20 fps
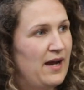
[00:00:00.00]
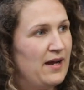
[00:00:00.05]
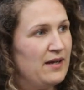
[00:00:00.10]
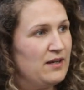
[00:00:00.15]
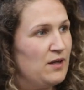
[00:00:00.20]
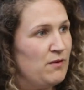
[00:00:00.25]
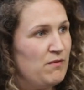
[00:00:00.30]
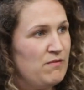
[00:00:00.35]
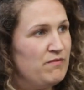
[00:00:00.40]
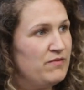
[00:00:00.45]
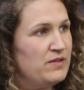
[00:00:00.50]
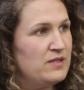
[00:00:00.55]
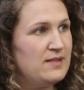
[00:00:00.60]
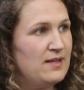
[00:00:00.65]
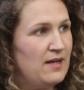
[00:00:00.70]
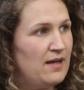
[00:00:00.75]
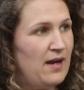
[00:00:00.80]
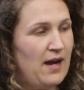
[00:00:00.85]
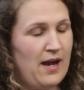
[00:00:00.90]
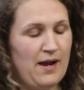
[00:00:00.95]

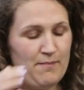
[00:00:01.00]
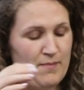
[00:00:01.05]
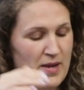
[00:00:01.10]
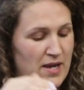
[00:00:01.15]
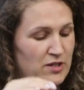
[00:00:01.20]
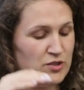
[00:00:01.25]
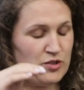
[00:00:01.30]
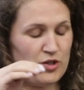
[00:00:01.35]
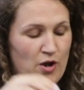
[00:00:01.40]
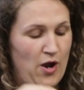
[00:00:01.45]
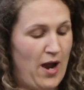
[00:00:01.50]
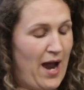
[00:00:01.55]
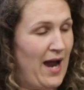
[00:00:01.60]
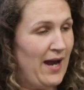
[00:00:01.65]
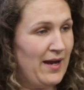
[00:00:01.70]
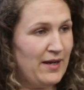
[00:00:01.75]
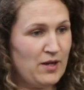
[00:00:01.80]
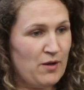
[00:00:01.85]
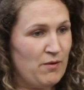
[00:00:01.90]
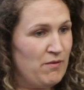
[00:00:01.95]
I make sure
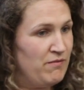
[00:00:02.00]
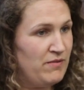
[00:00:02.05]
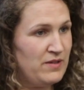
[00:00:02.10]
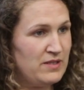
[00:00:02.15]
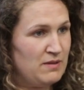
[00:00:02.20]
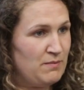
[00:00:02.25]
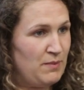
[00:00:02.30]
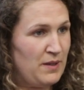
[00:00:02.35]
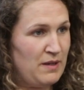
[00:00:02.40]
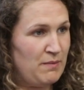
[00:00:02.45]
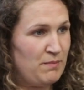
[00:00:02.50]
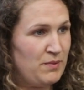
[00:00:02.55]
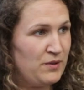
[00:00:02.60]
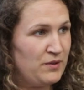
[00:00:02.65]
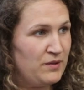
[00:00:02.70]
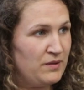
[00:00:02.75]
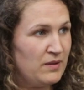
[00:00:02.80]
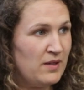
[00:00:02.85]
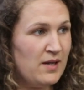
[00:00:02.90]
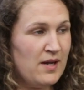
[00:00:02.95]
I go and visit
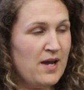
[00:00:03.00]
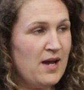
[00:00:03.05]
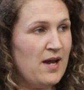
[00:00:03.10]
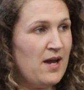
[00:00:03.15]
people,